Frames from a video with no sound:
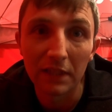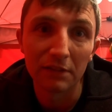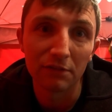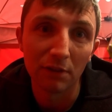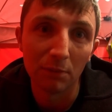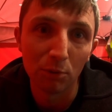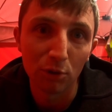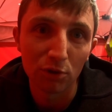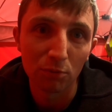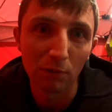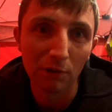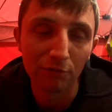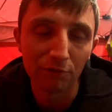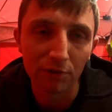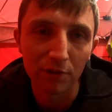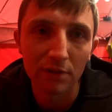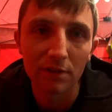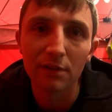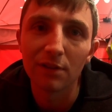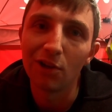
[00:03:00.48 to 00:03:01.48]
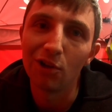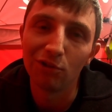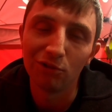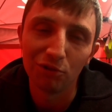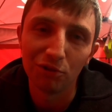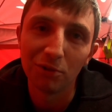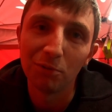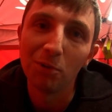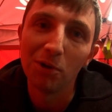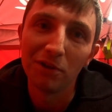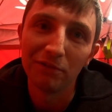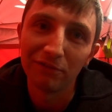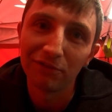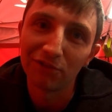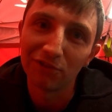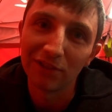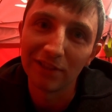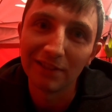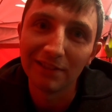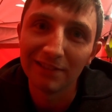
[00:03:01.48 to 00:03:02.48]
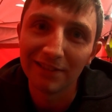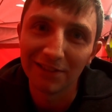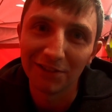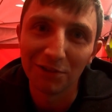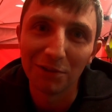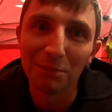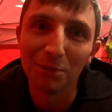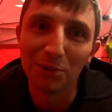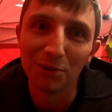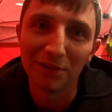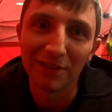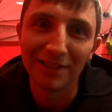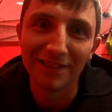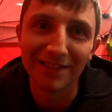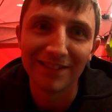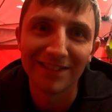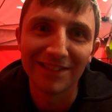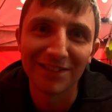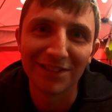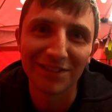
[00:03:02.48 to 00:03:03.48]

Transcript: thanks very much, Wilfred, although they weren't free, you know, but he